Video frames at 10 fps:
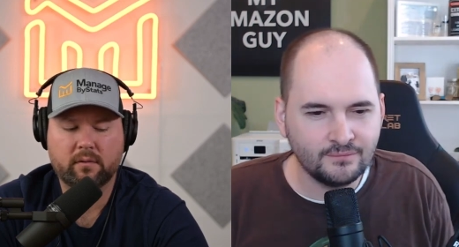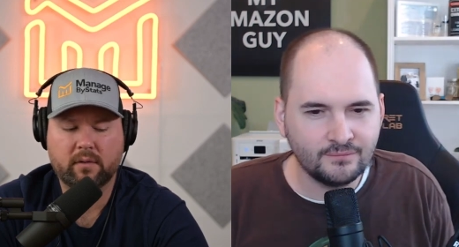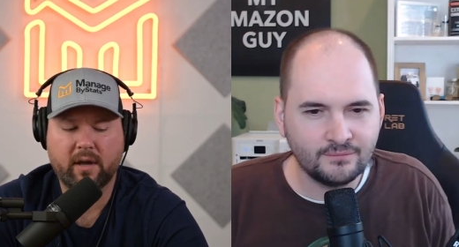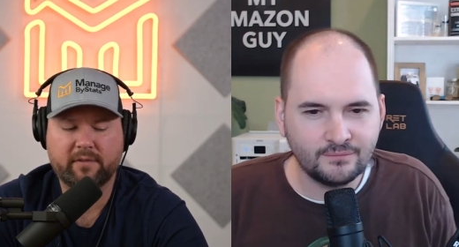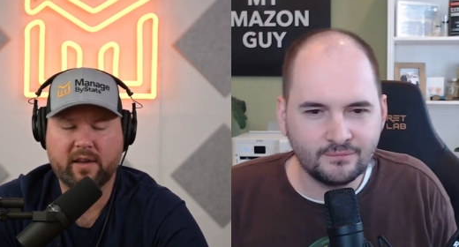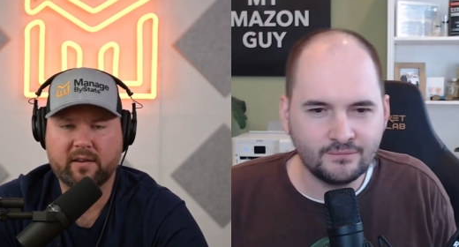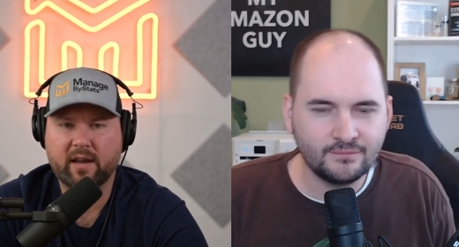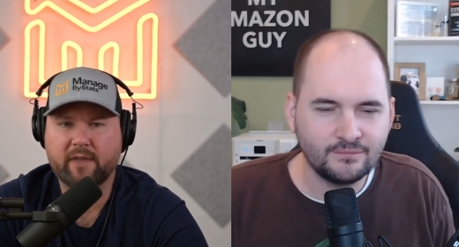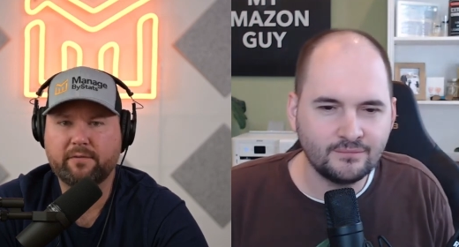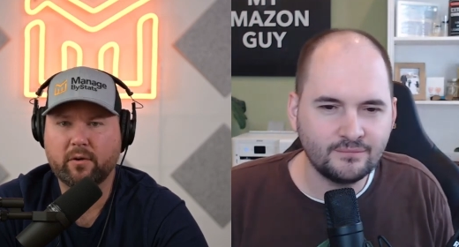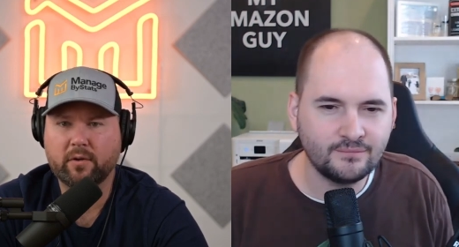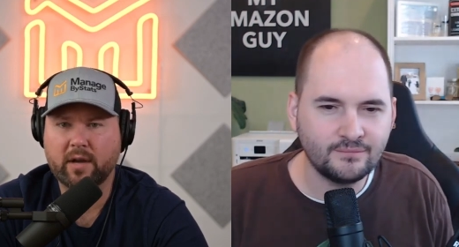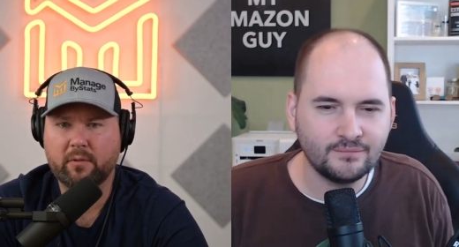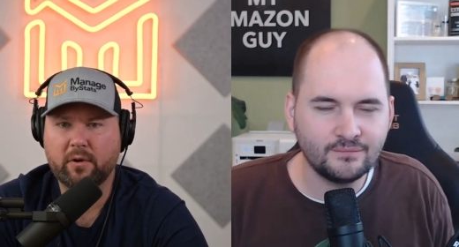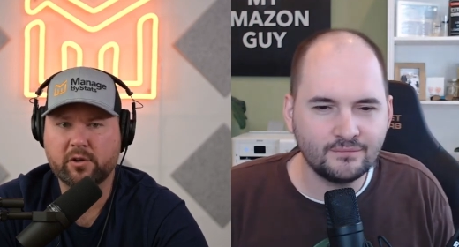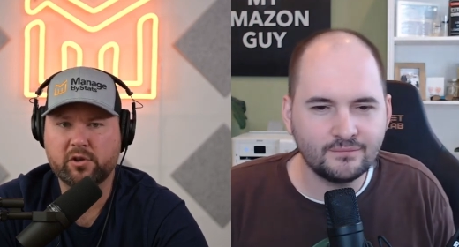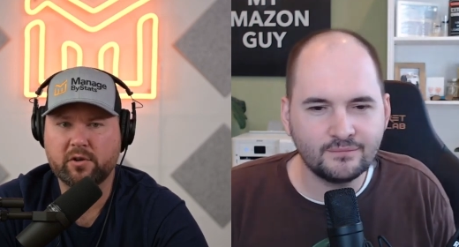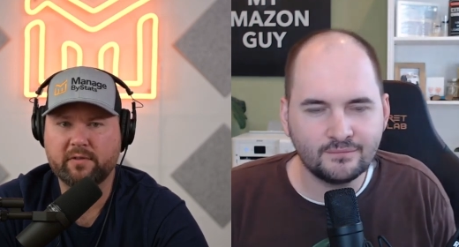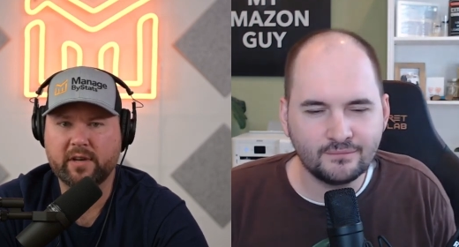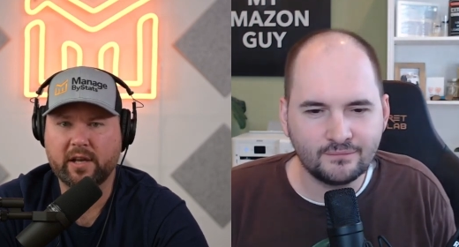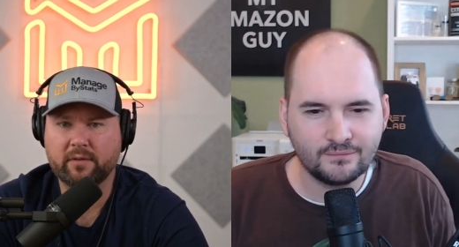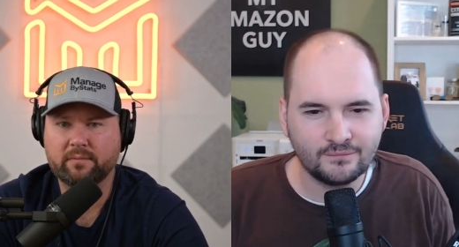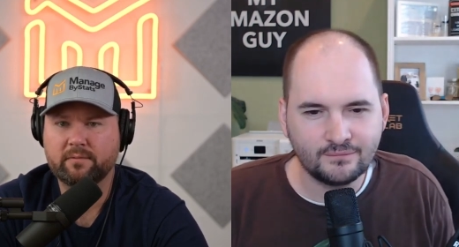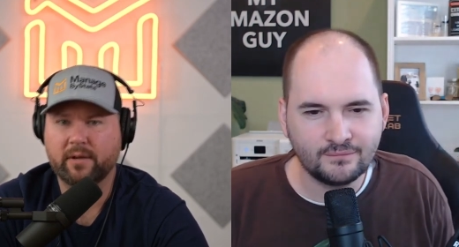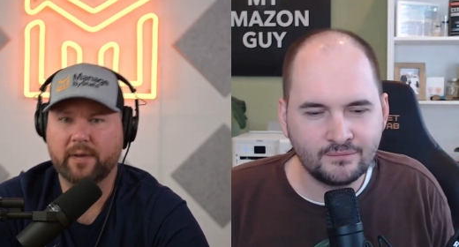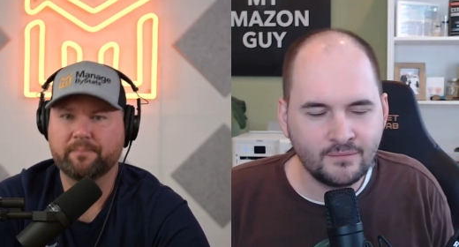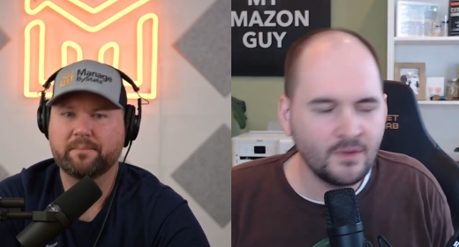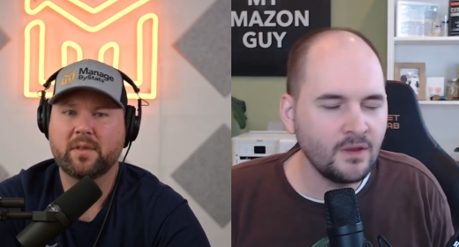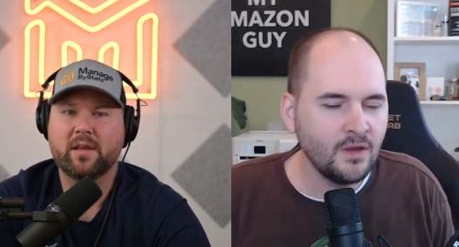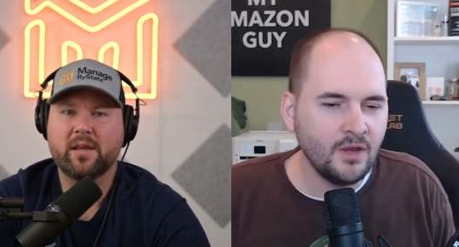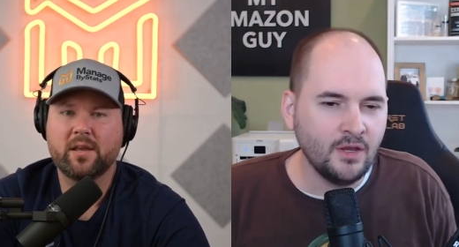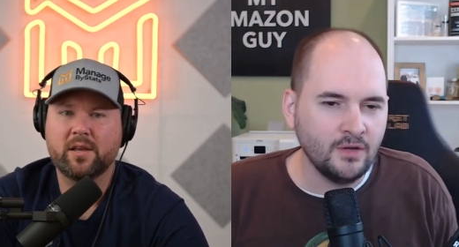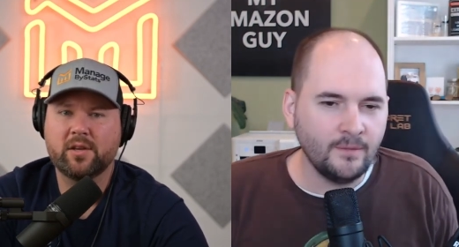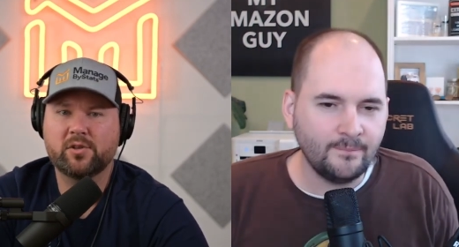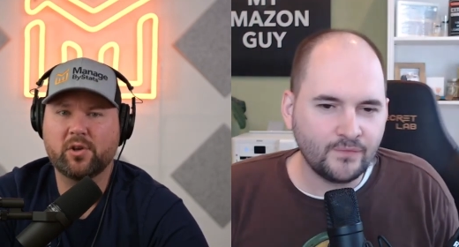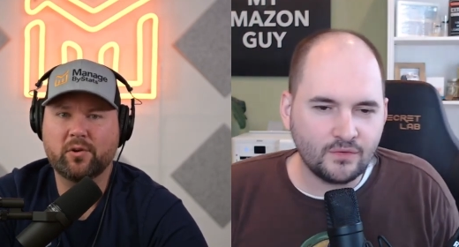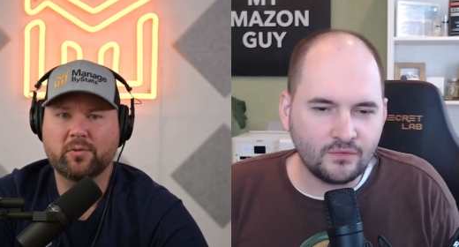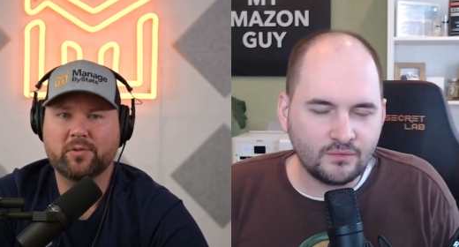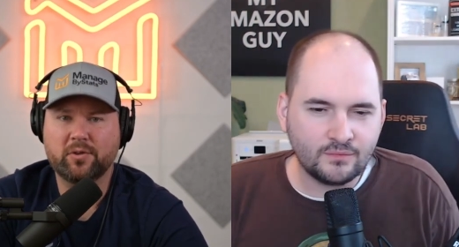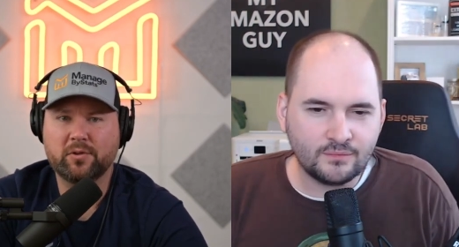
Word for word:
Speaker 1: I've got an iPhone and I want to shoot a video, right? So